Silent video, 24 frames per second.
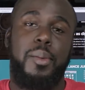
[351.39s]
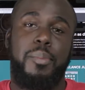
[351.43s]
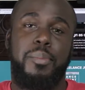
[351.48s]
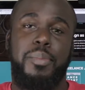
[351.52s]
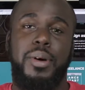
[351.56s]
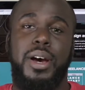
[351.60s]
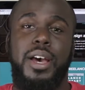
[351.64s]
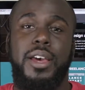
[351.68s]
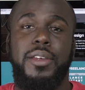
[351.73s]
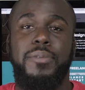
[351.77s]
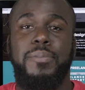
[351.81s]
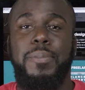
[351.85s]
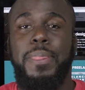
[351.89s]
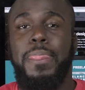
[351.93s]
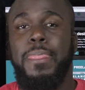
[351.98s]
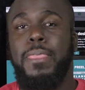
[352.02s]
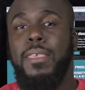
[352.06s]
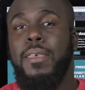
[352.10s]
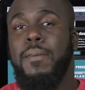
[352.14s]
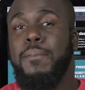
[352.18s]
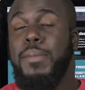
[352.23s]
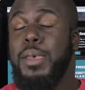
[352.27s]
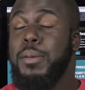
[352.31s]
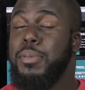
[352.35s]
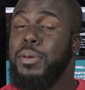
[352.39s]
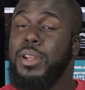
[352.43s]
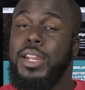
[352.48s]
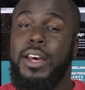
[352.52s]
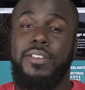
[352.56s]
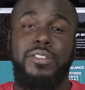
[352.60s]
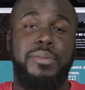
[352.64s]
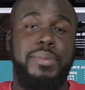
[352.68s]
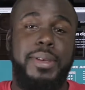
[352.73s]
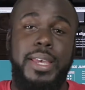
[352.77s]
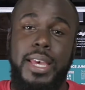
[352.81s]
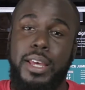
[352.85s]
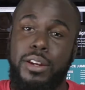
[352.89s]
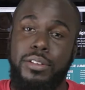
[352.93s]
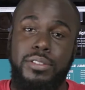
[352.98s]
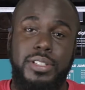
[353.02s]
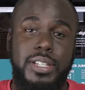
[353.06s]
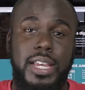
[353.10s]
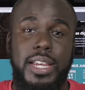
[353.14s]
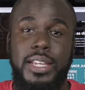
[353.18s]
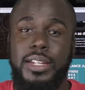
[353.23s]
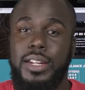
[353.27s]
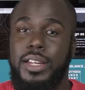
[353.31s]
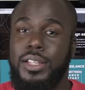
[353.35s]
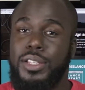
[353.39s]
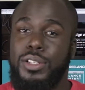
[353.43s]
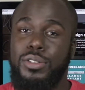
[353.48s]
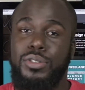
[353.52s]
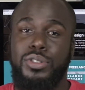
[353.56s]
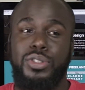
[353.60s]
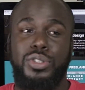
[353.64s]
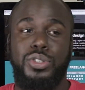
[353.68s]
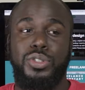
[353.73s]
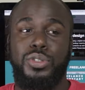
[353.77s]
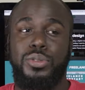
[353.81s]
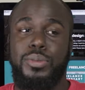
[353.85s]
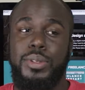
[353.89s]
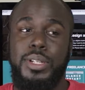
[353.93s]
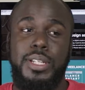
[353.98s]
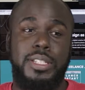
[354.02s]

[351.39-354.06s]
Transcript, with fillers: but people love to be entertained on YouTube.